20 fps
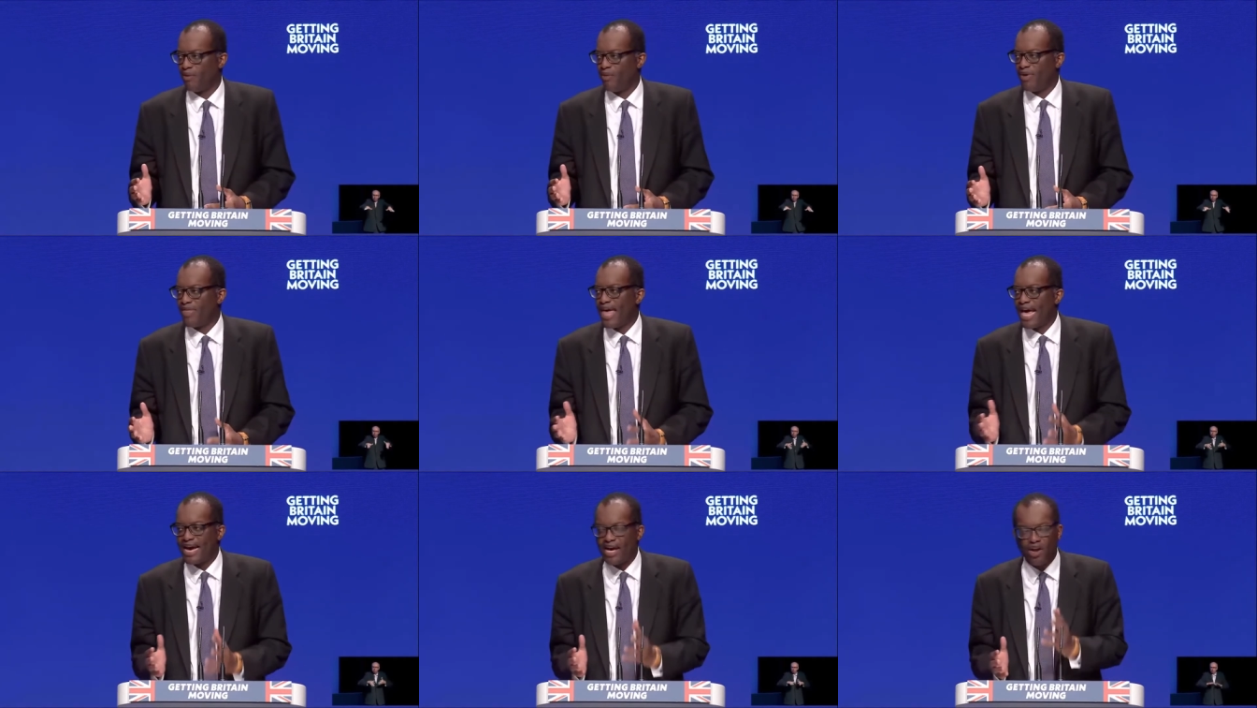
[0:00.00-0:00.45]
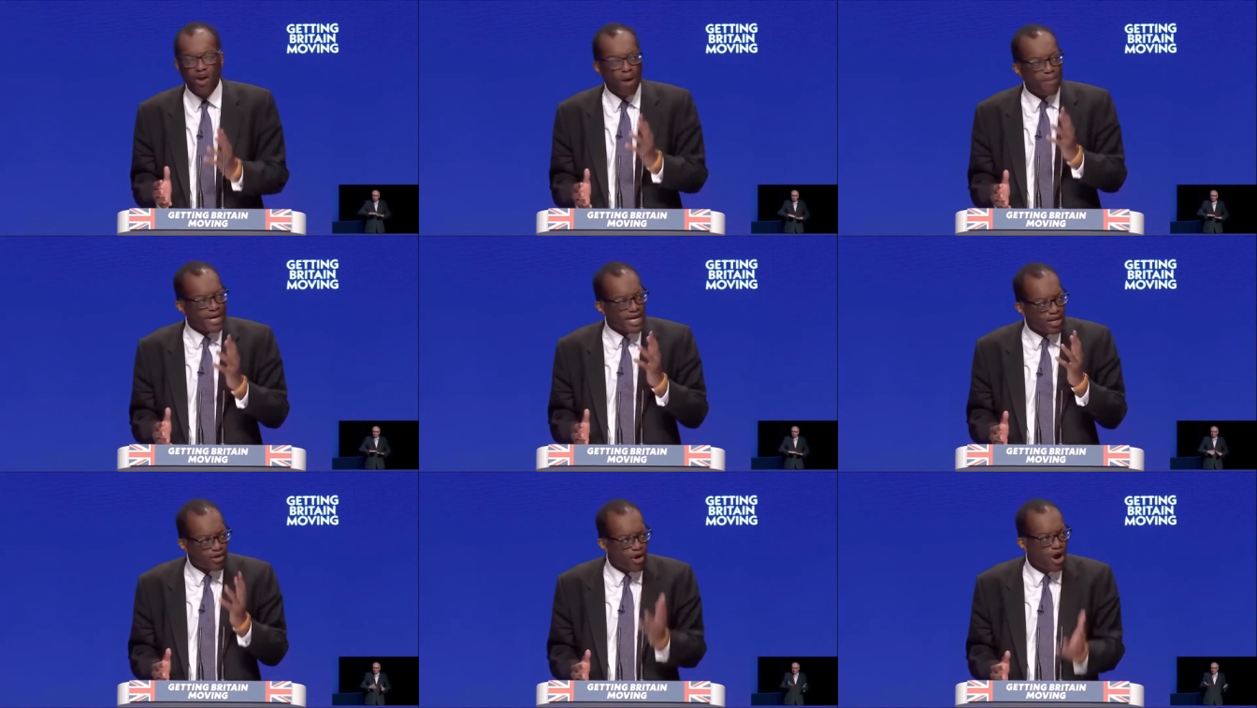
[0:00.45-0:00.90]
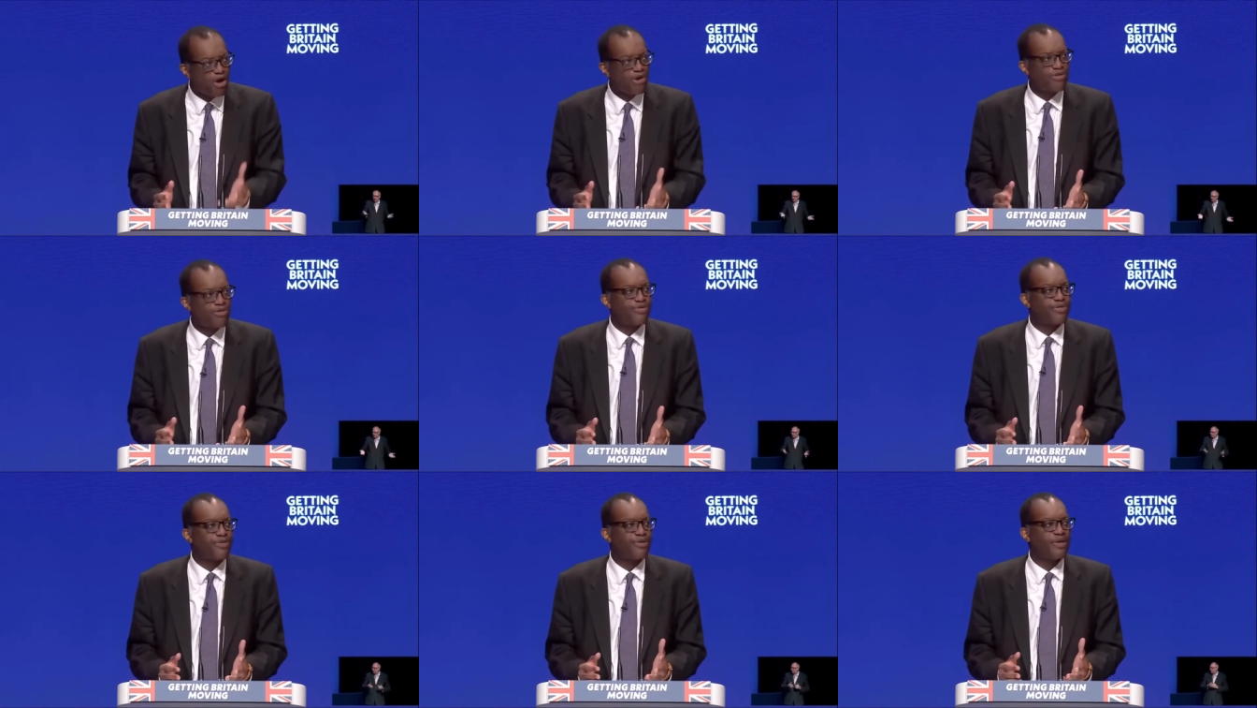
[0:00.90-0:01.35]
With economic
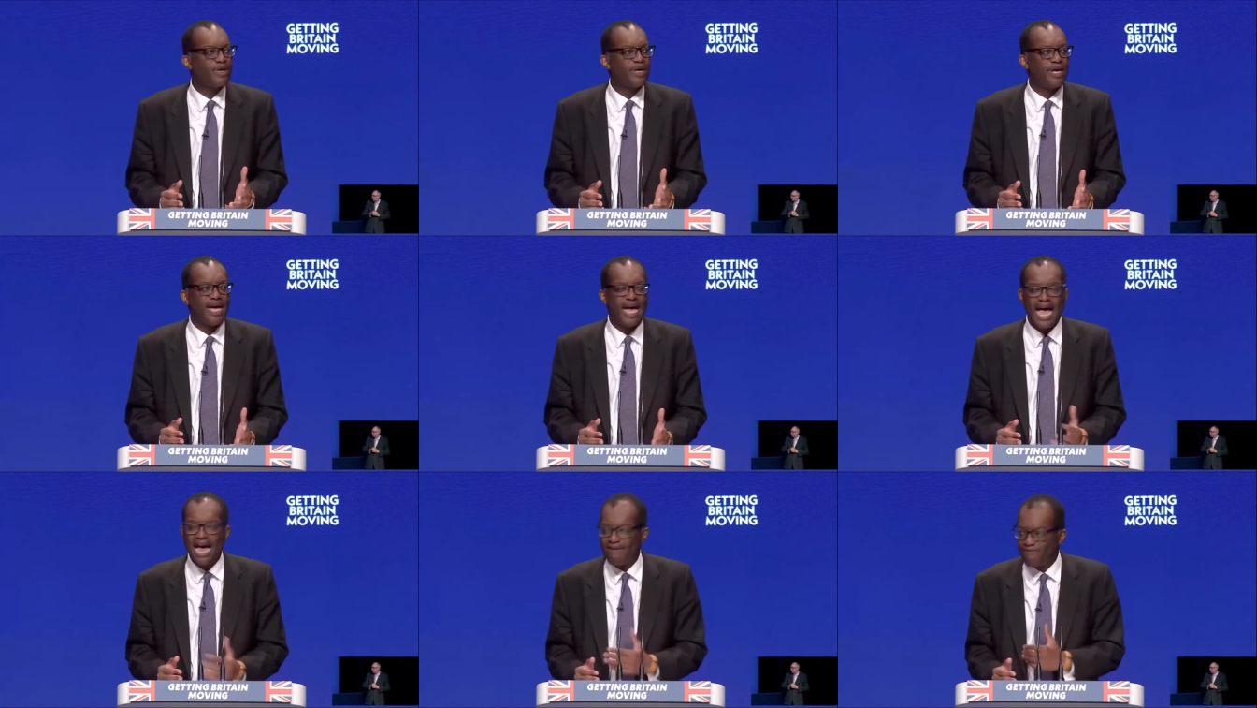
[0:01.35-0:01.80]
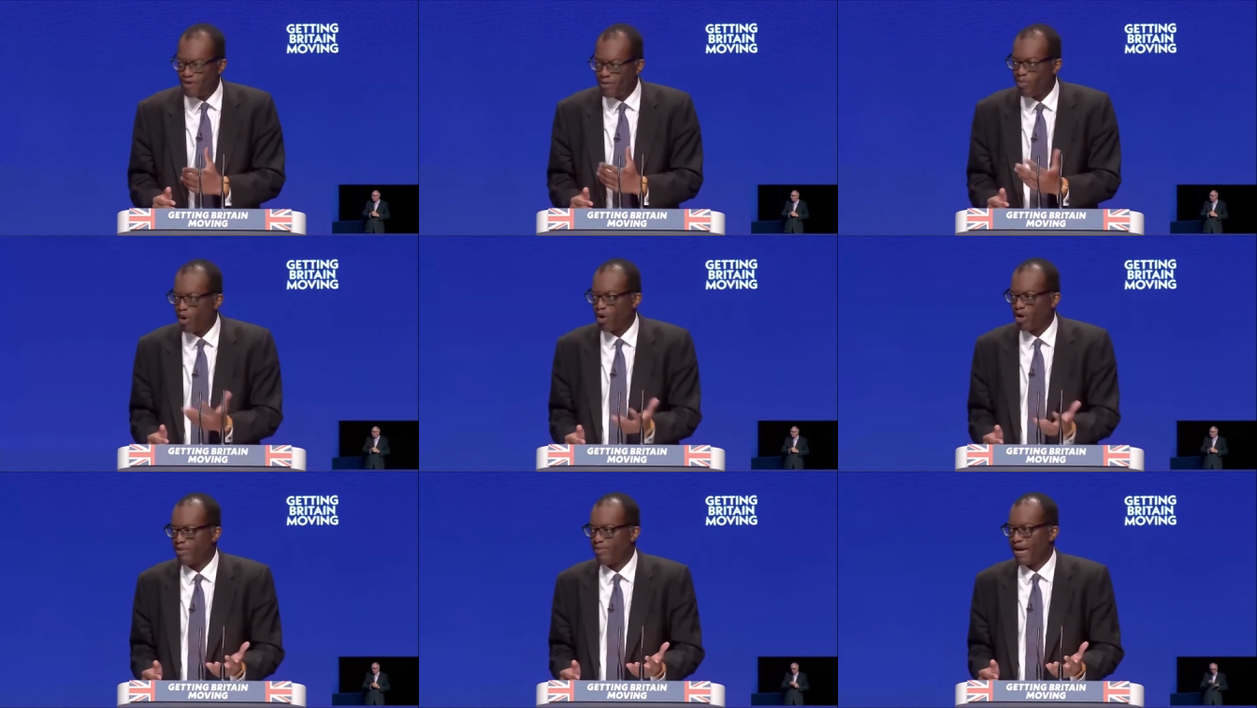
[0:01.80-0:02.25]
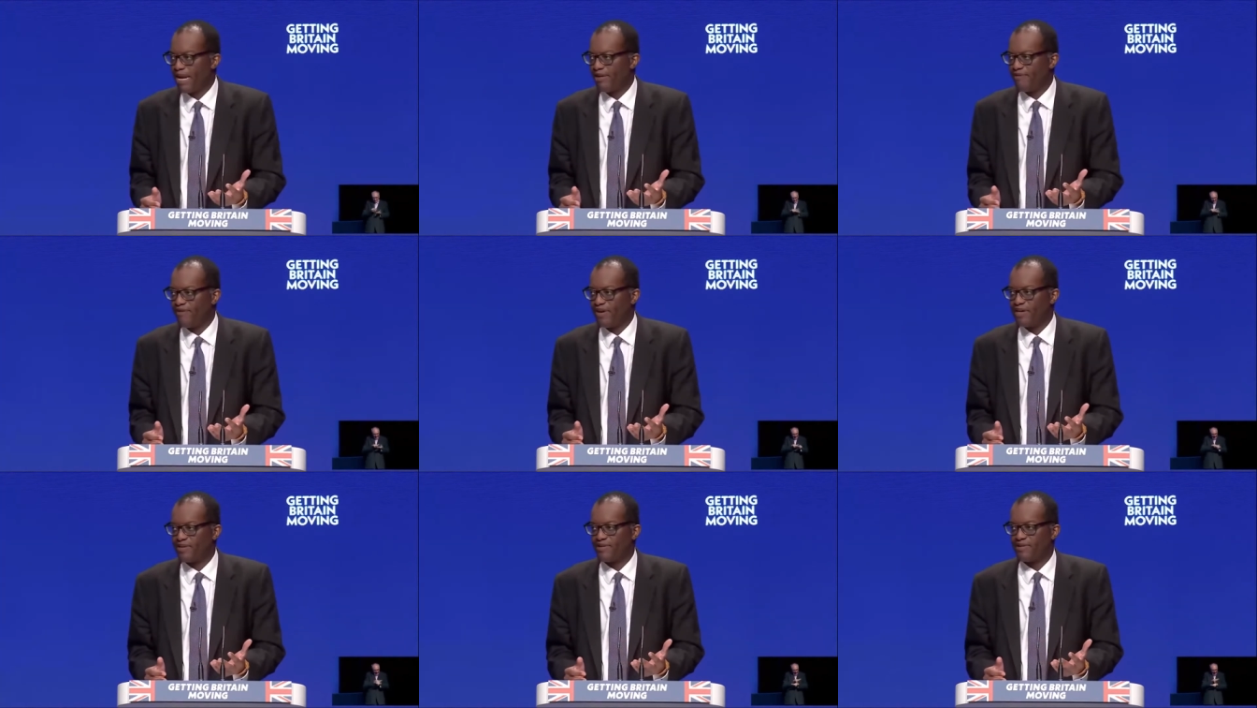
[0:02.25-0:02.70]
growth, everybody
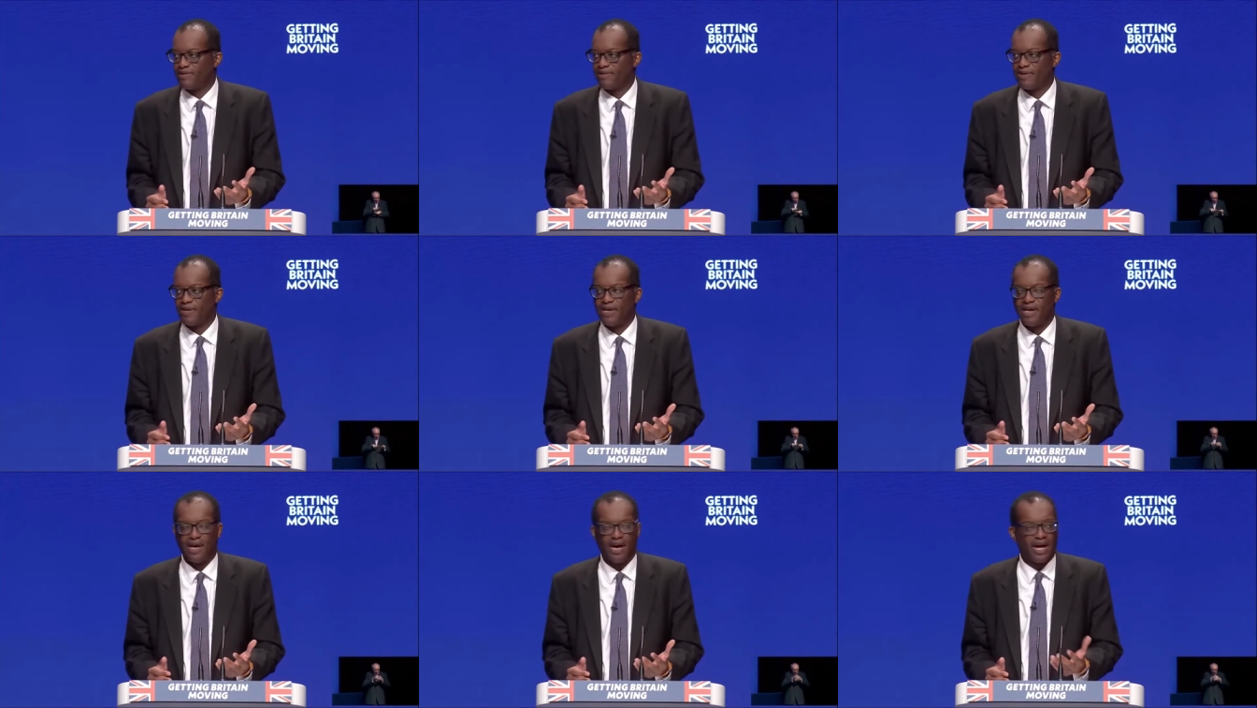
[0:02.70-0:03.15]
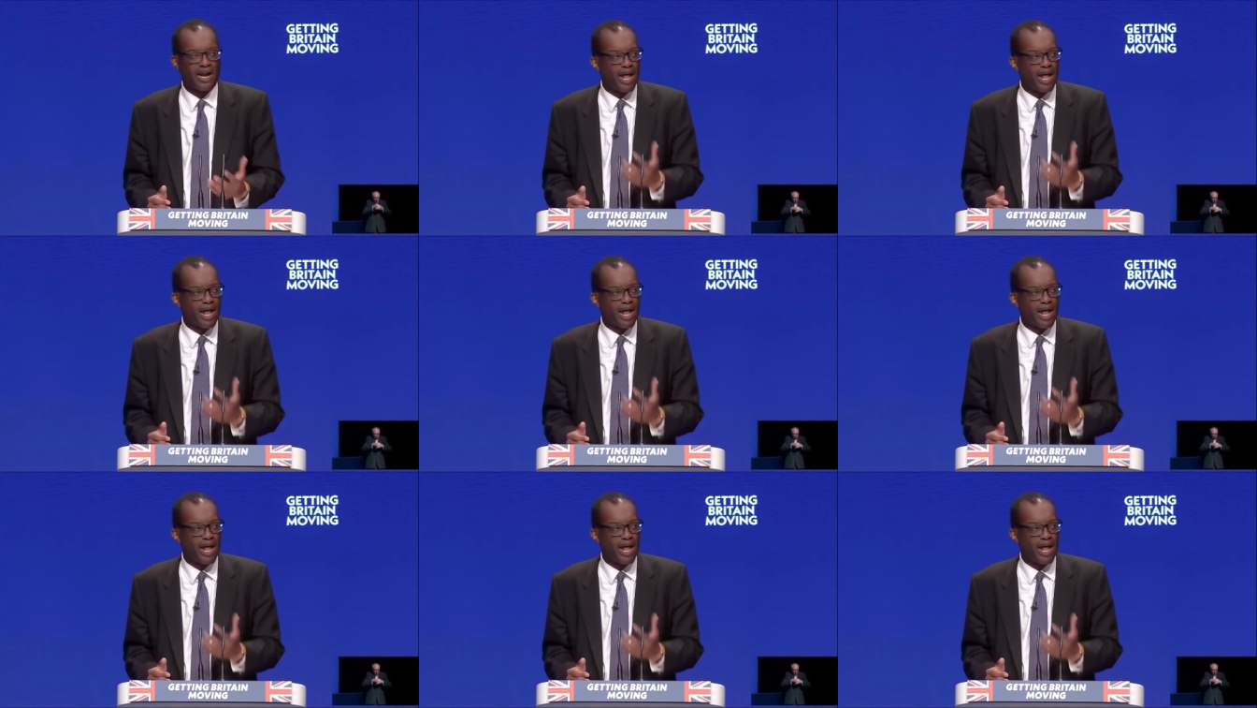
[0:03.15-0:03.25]
benefits,